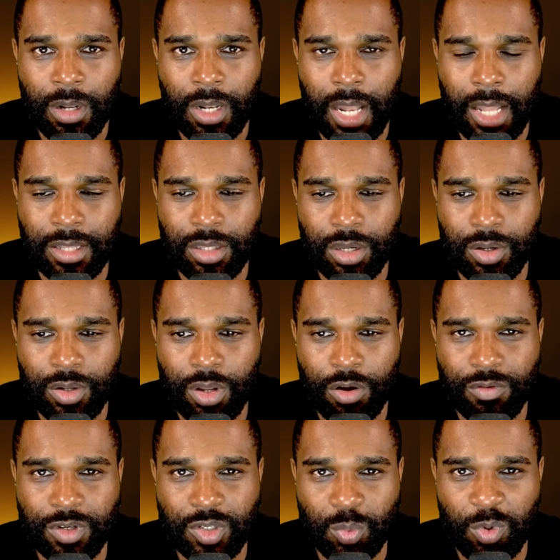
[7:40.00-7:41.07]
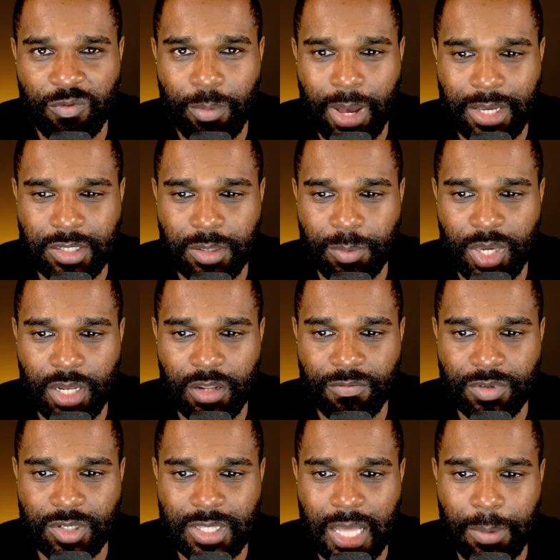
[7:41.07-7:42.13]
Lando Norris with Maximilian
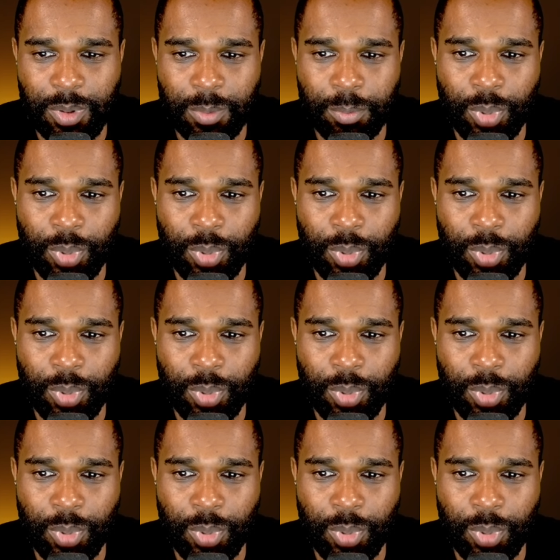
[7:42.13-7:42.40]
Verstappen.